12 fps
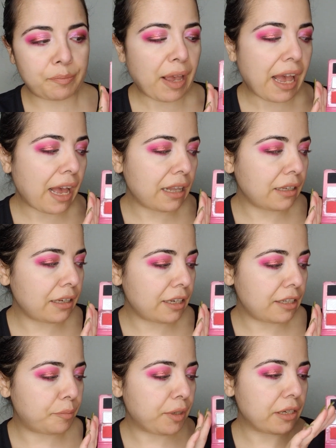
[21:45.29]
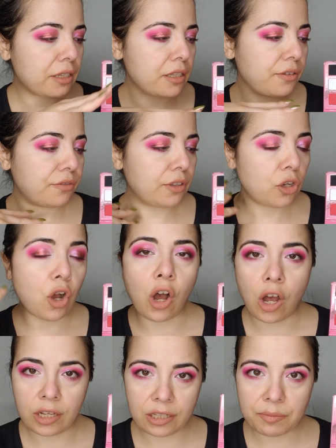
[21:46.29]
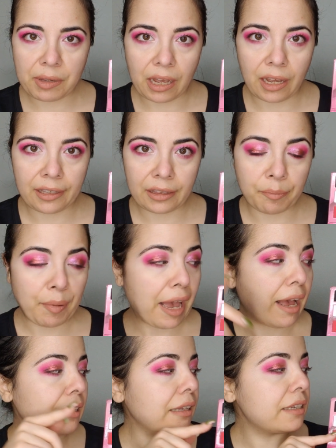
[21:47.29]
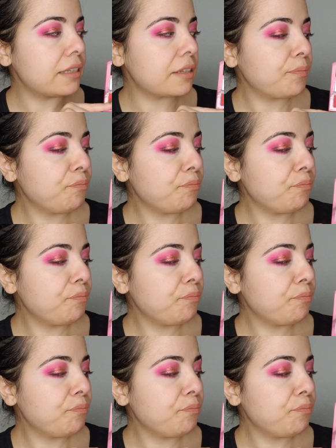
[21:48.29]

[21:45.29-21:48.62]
palette because of the cause behind the palette.